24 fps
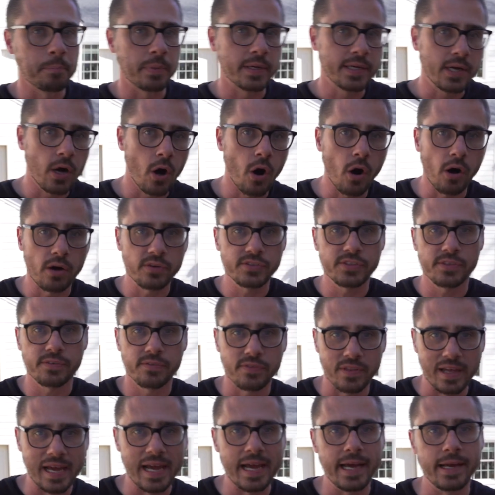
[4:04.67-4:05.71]
Because of
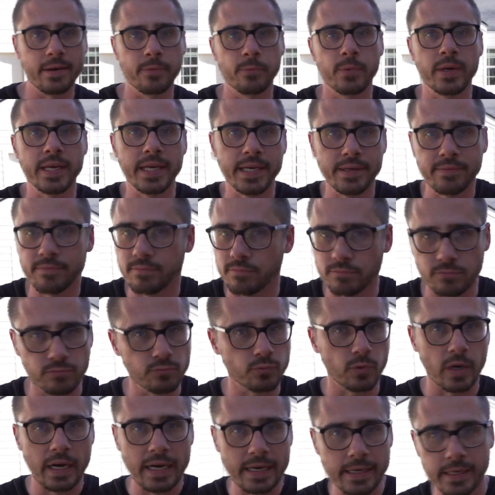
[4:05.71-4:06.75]
that, we
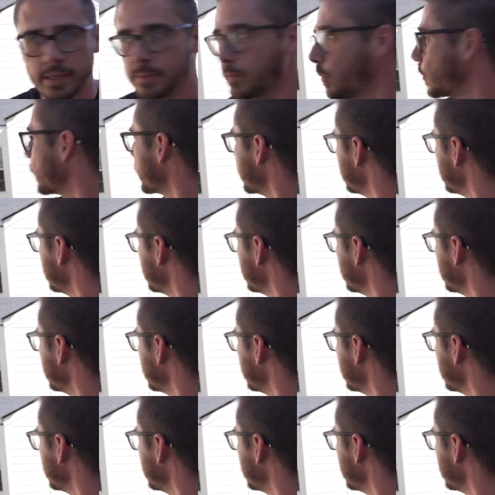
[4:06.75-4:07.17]
ran into more